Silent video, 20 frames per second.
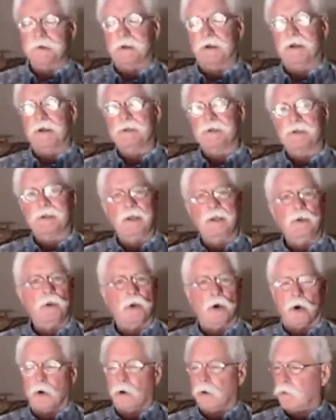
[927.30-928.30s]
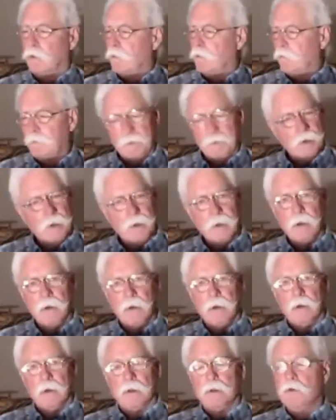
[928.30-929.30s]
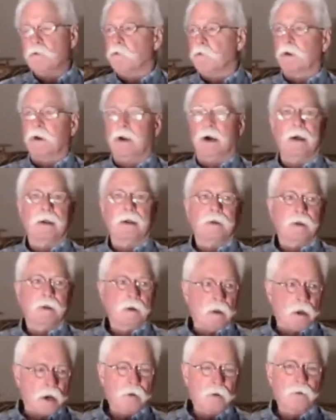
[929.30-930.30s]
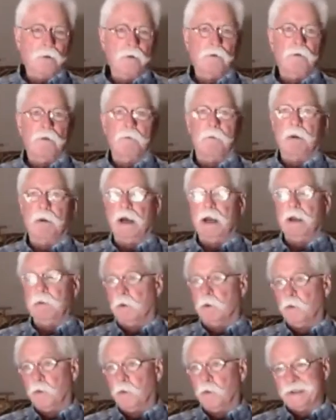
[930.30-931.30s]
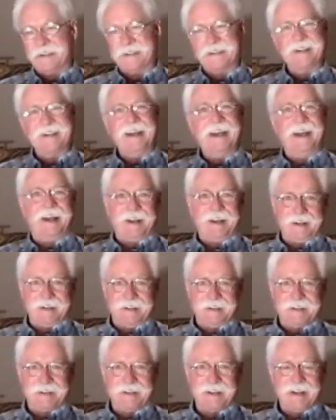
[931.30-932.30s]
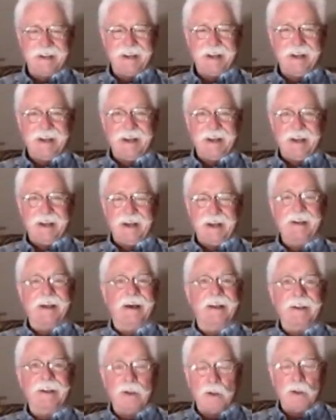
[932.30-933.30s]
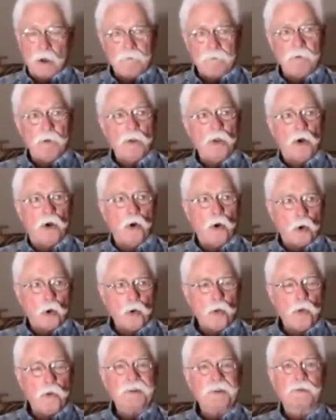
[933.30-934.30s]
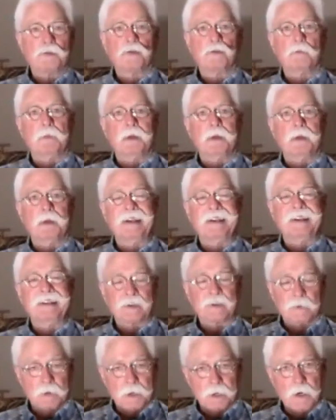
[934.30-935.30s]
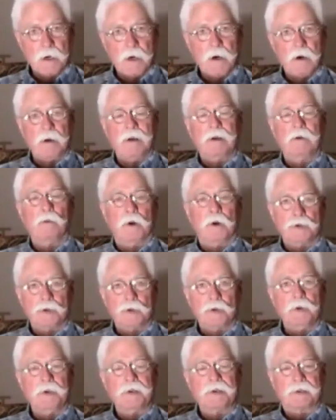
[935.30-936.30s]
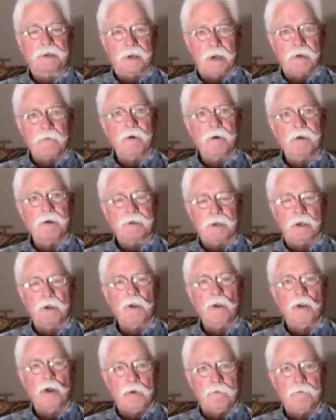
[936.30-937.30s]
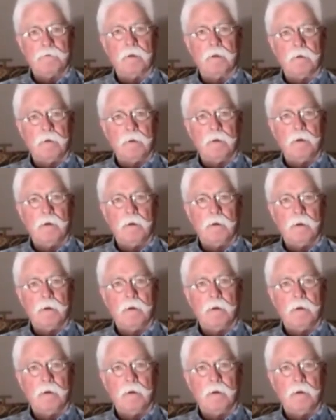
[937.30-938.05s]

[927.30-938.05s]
says. And I say, no, you've forgotten the doctrine of the Bible that says an unlawful oath is to be disregarded once you discover it's unlawful.